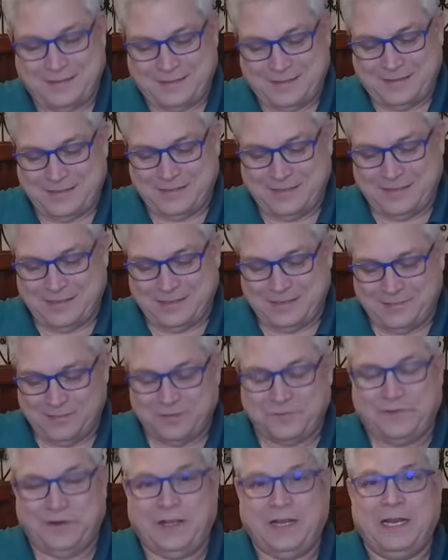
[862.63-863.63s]
I
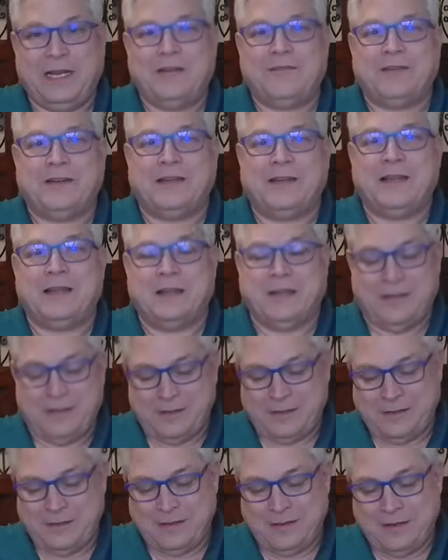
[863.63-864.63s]
wonder if he could even.
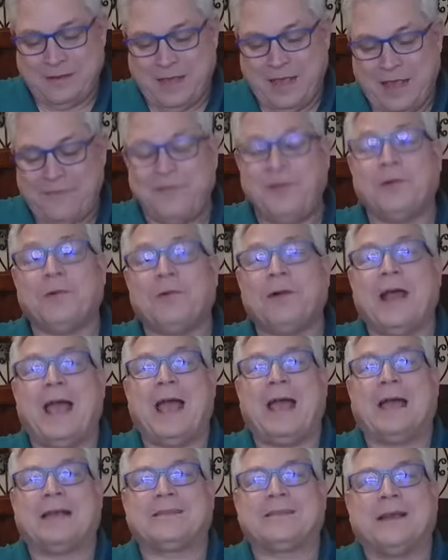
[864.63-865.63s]
If you were to
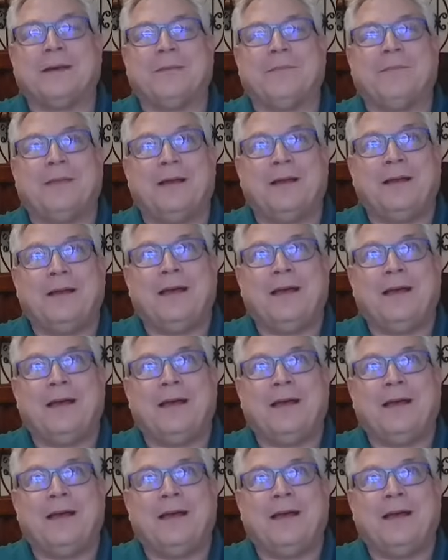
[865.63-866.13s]
ask him,